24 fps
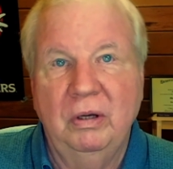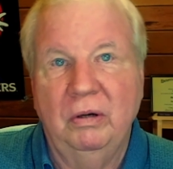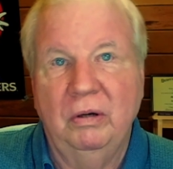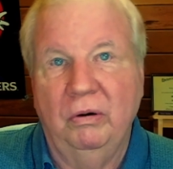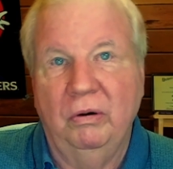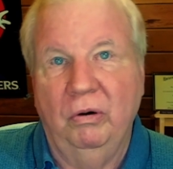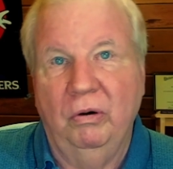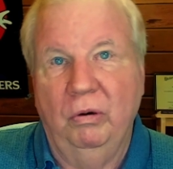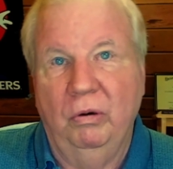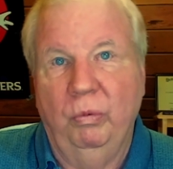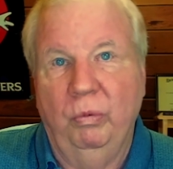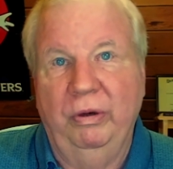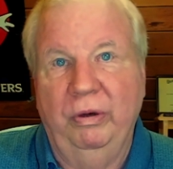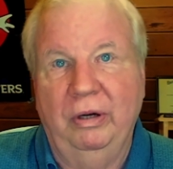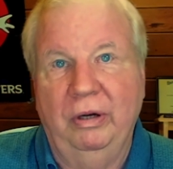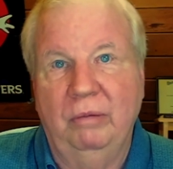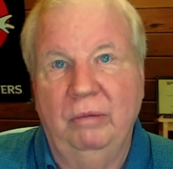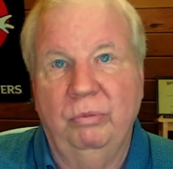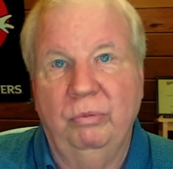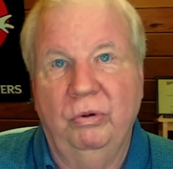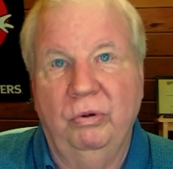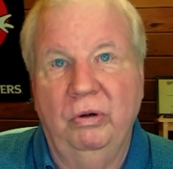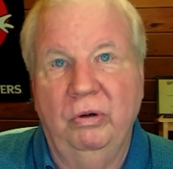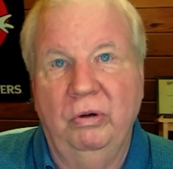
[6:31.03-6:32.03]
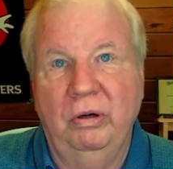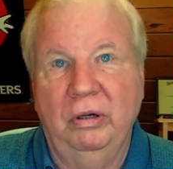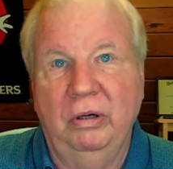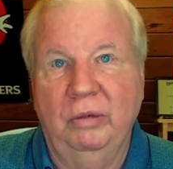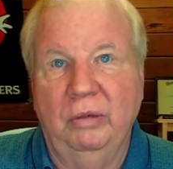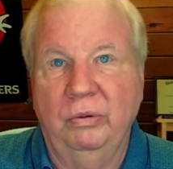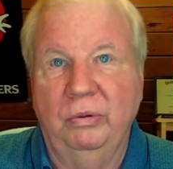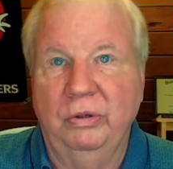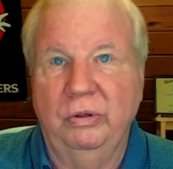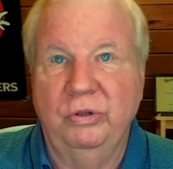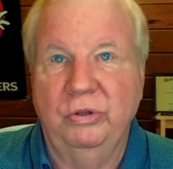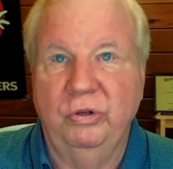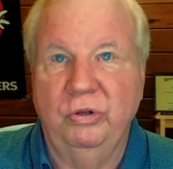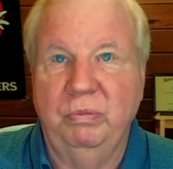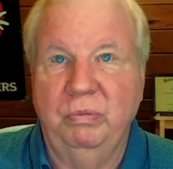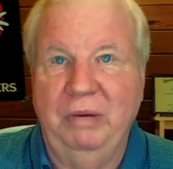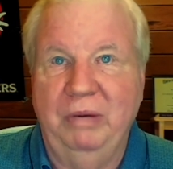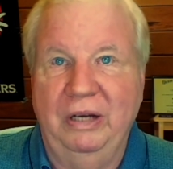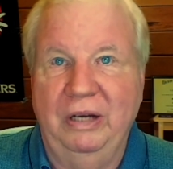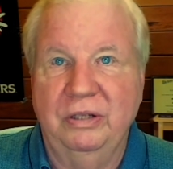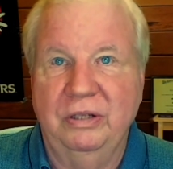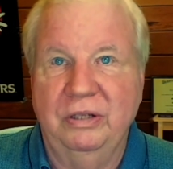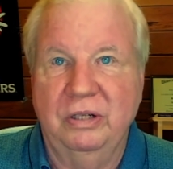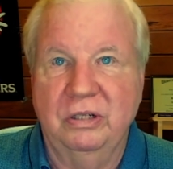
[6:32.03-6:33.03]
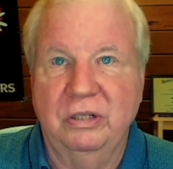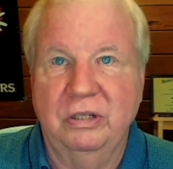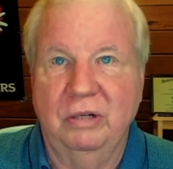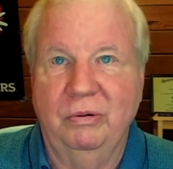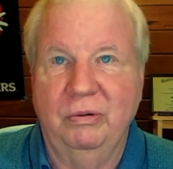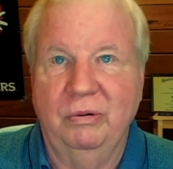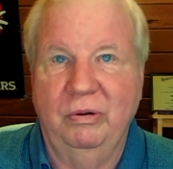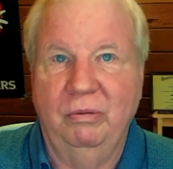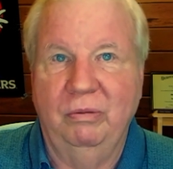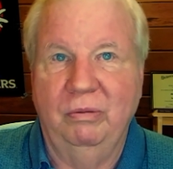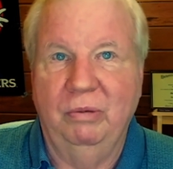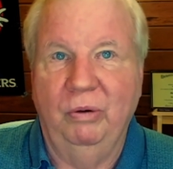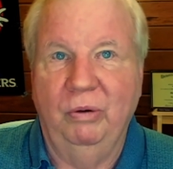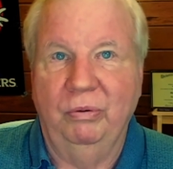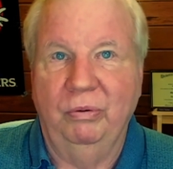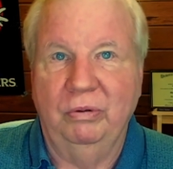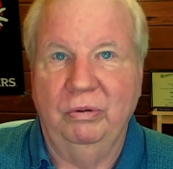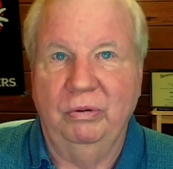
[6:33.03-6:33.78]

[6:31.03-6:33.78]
Or when I'm bored, I will go shoot baskets and row a boat